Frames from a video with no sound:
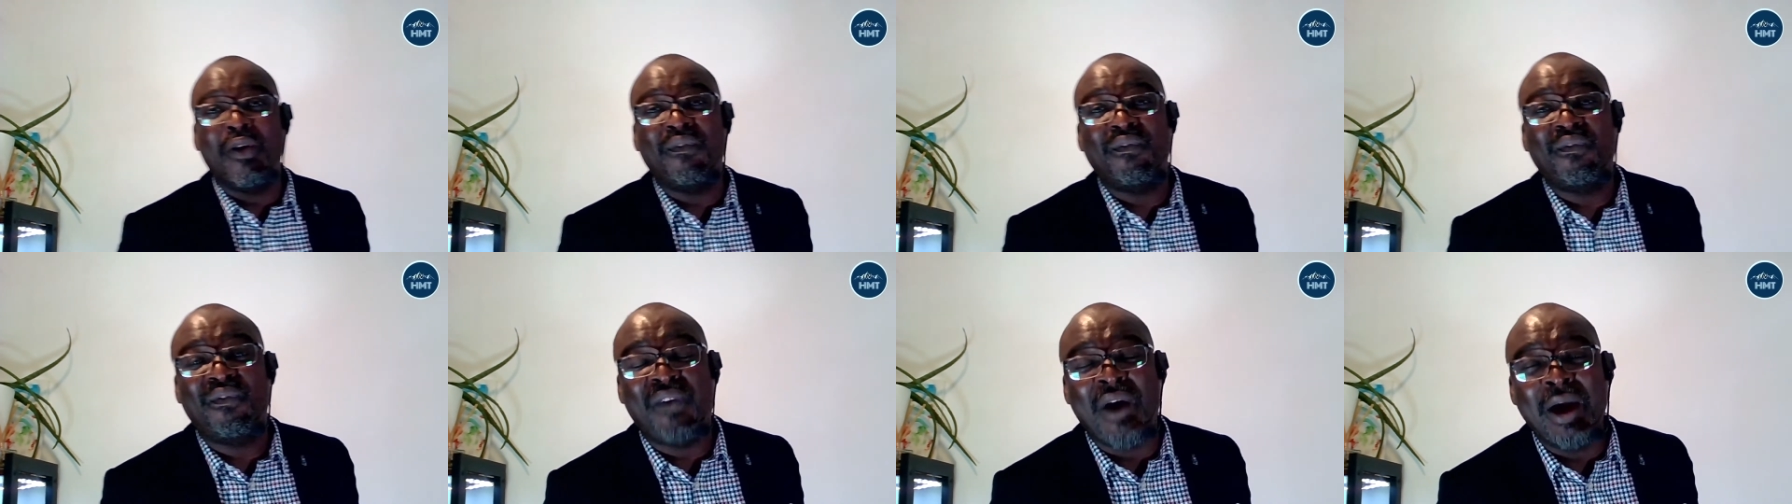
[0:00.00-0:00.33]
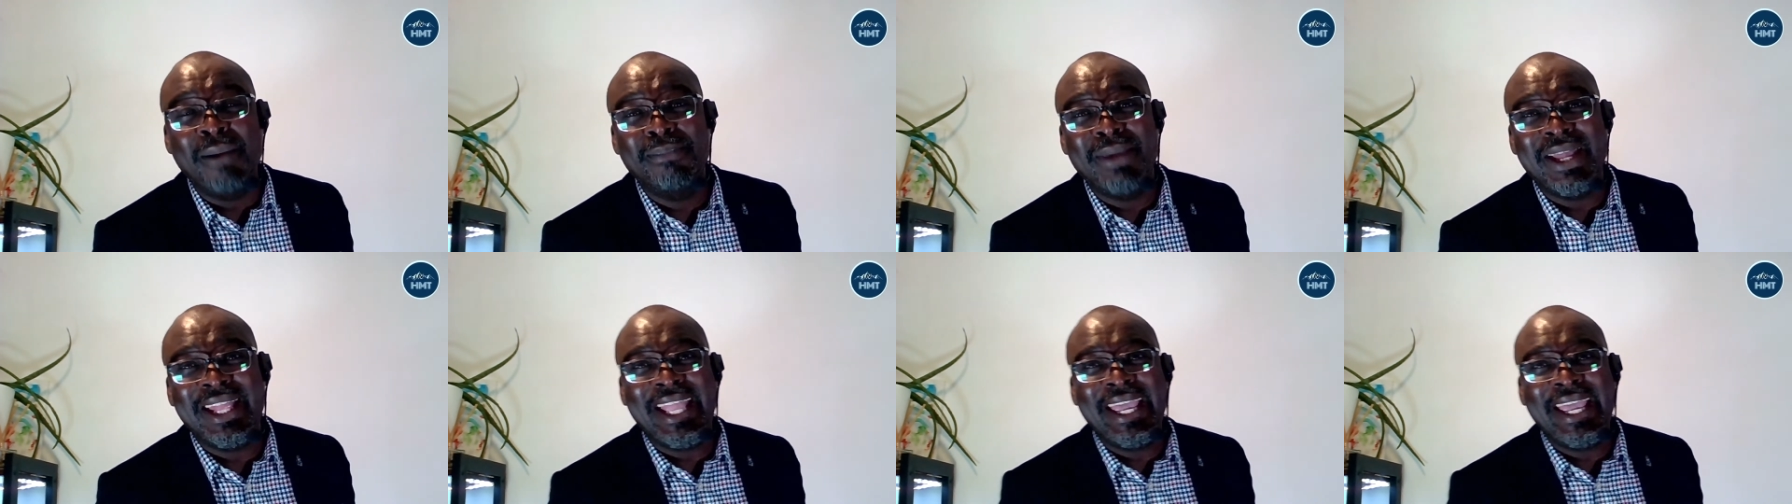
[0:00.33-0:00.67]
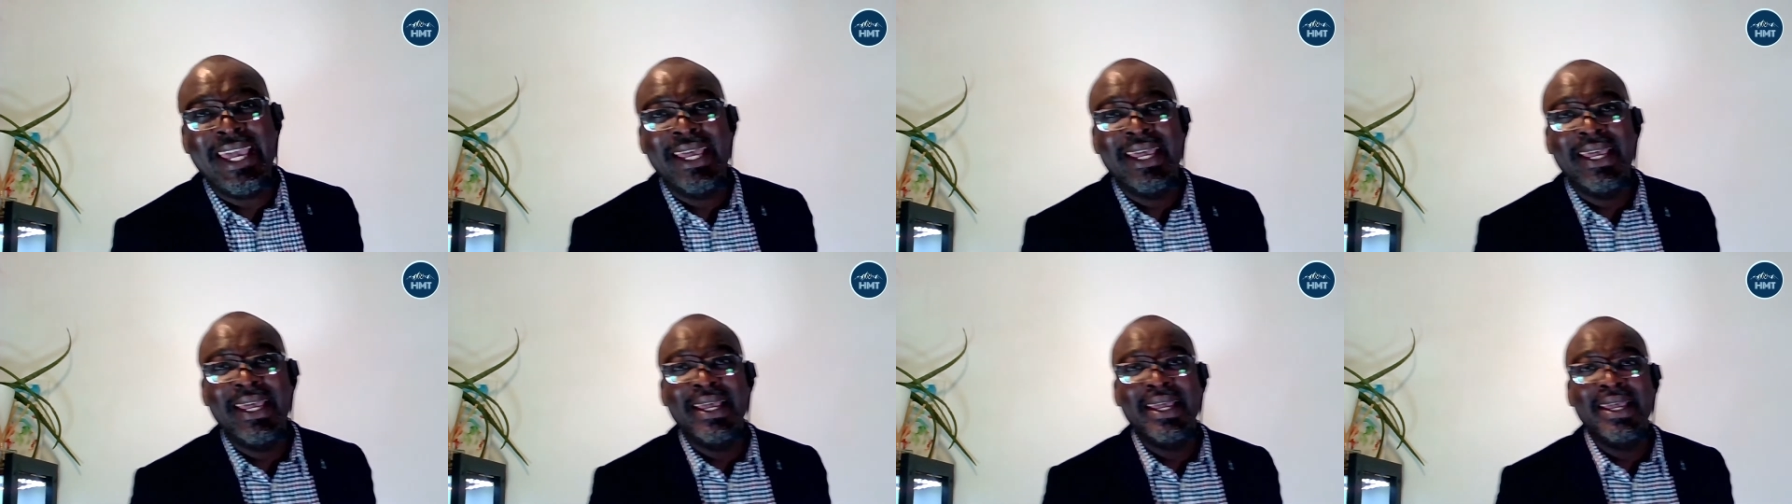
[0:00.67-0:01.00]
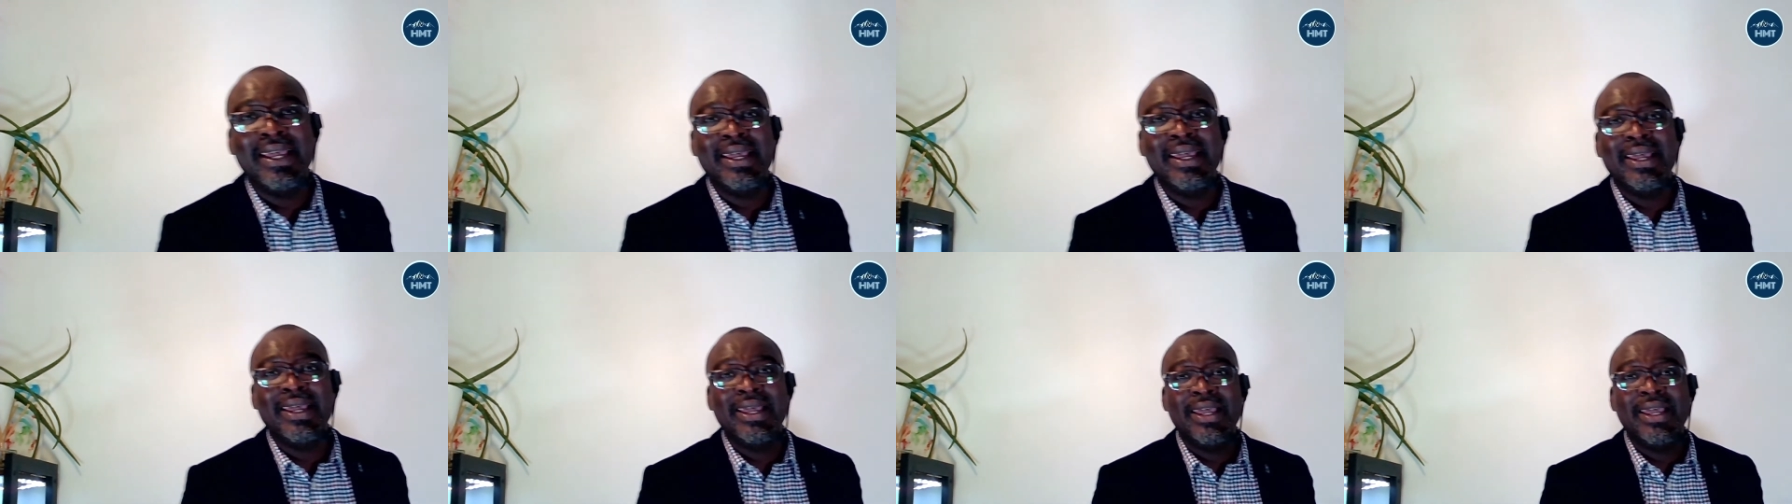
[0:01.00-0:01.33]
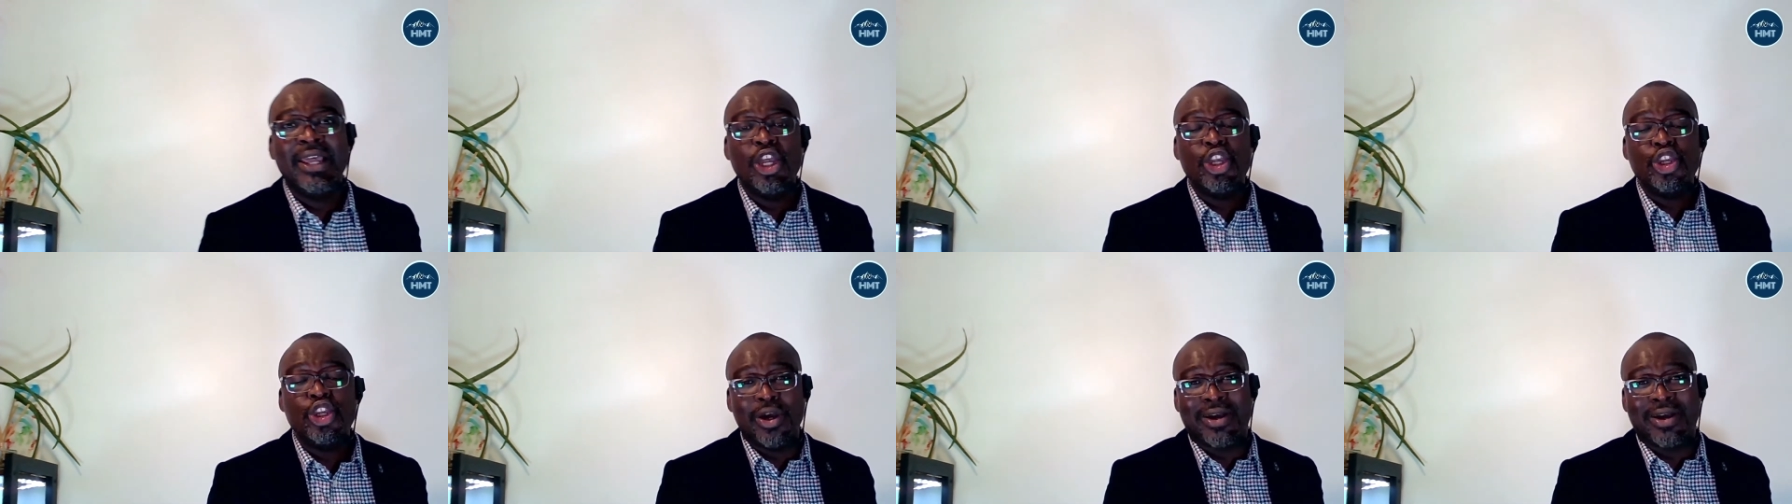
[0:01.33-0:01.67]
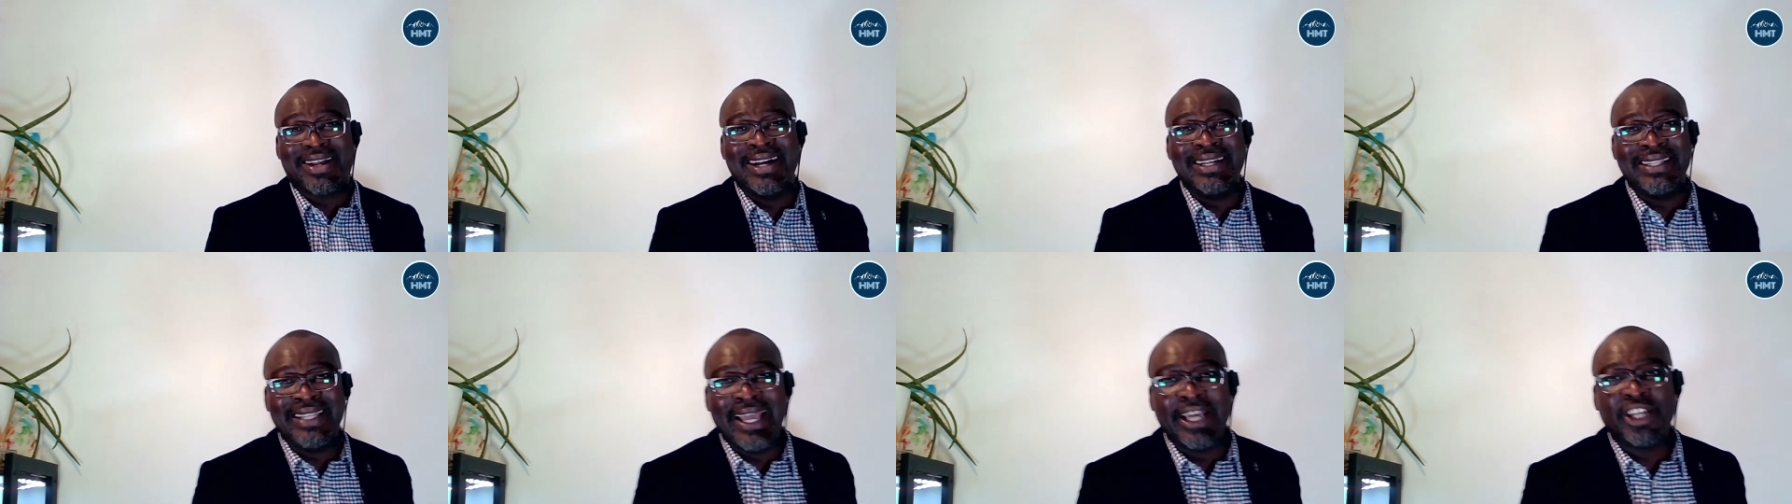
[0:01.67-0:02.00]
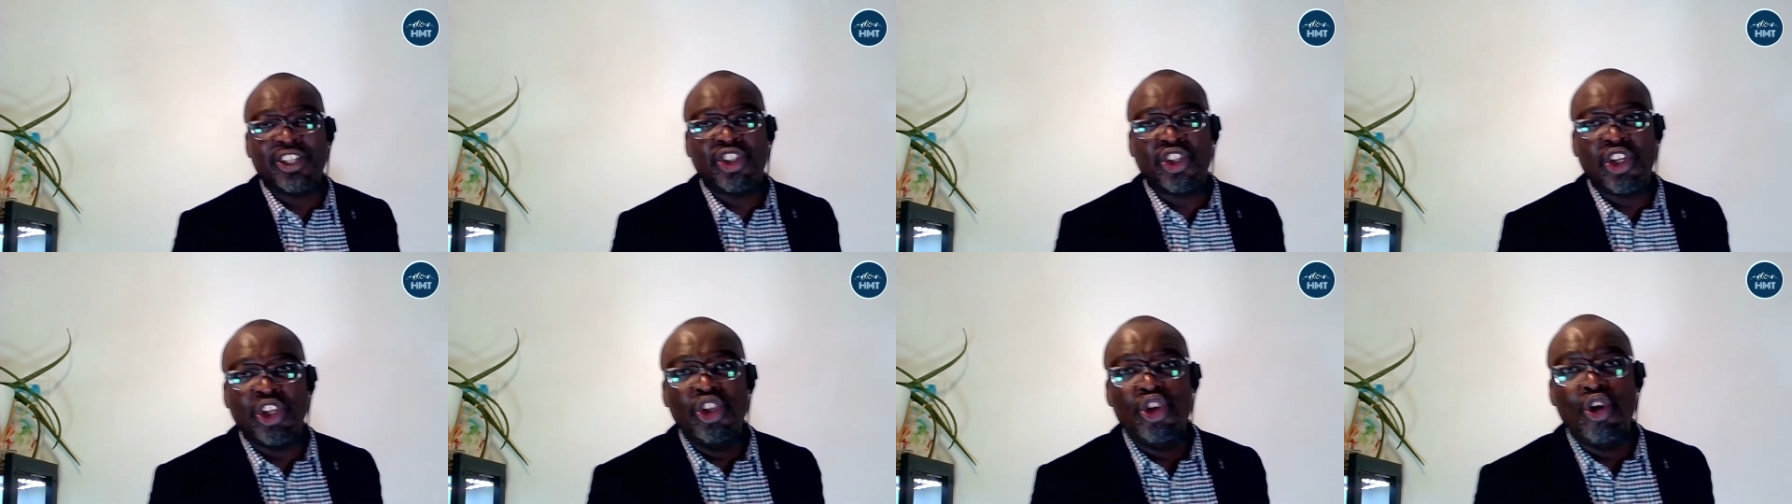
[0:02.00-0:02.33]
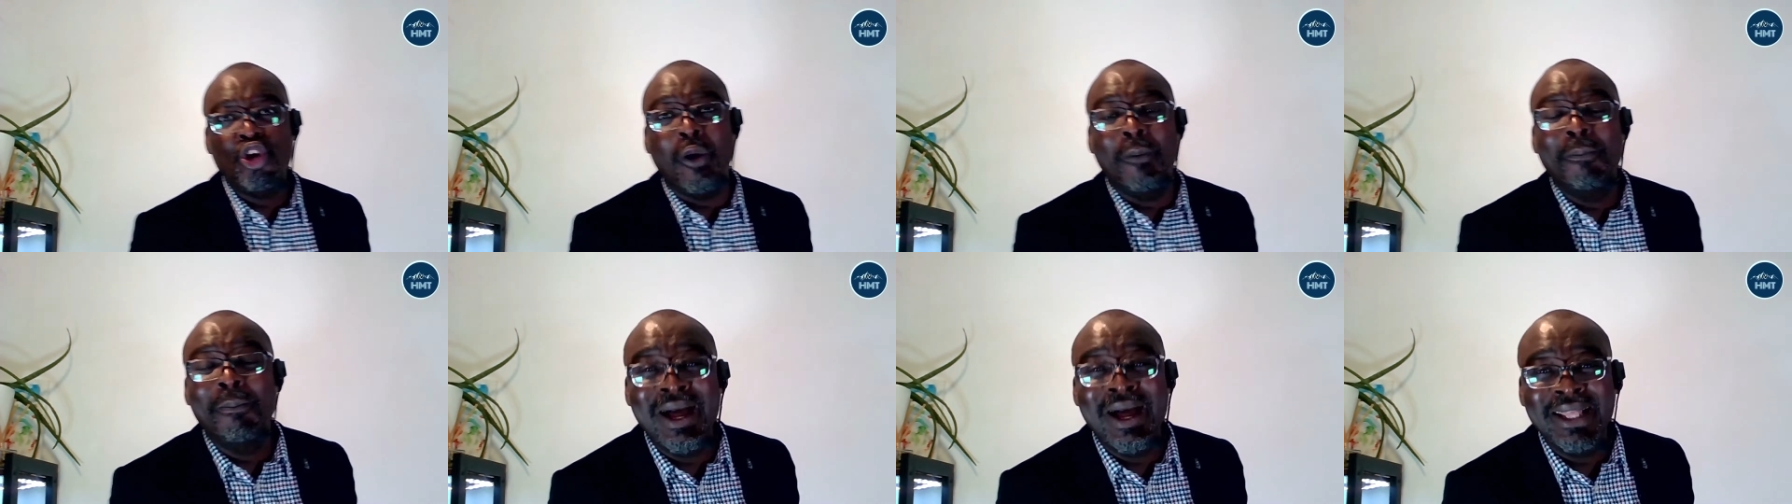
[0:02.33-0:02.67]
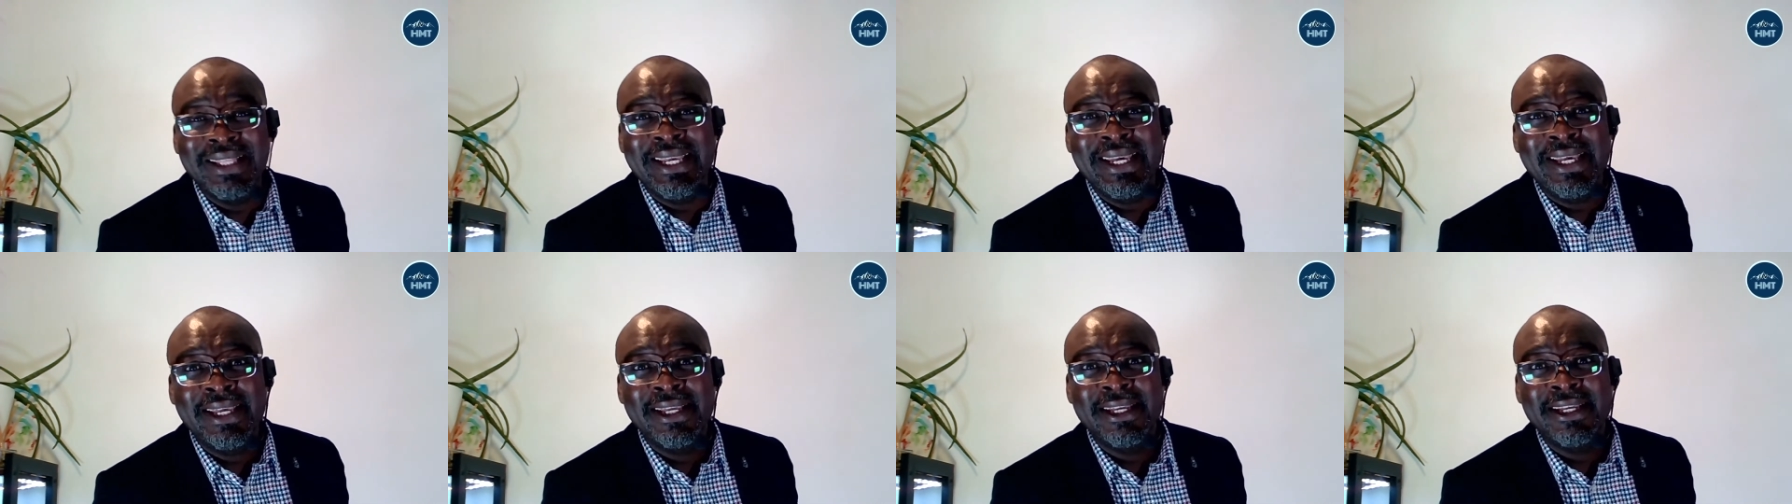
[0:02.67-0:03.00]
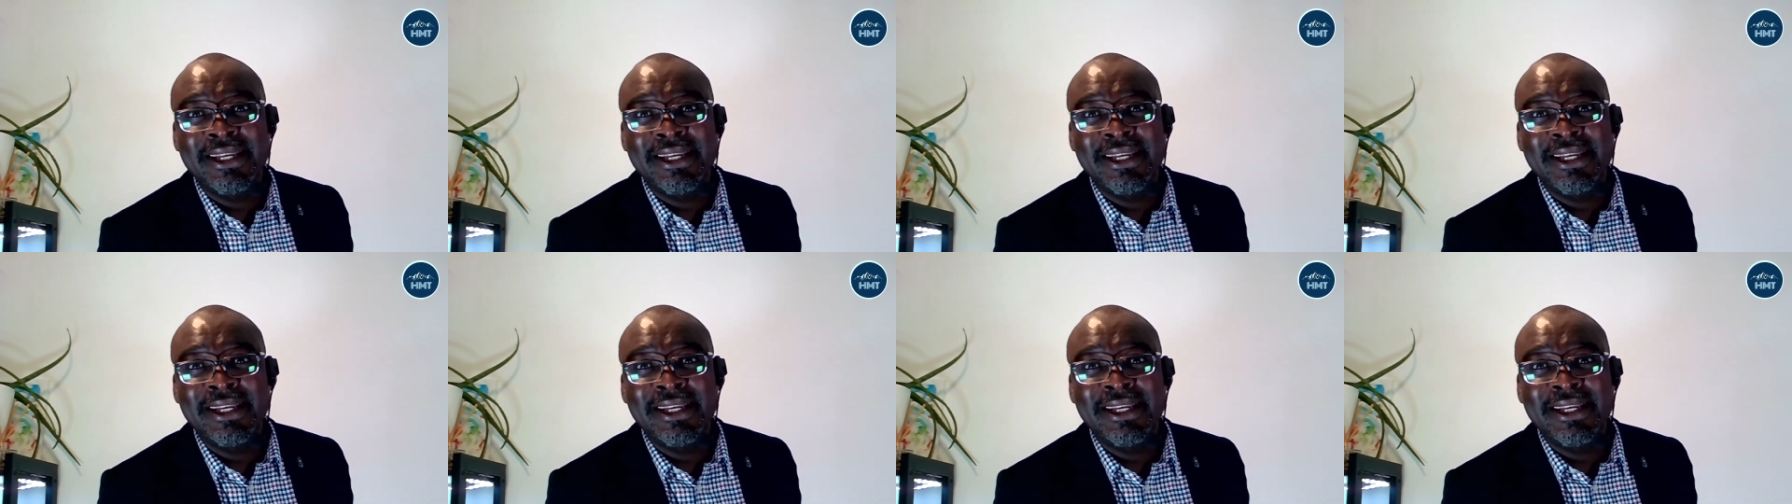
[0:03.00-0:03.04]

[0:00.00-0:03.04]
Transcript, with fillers: family, your connection, your money.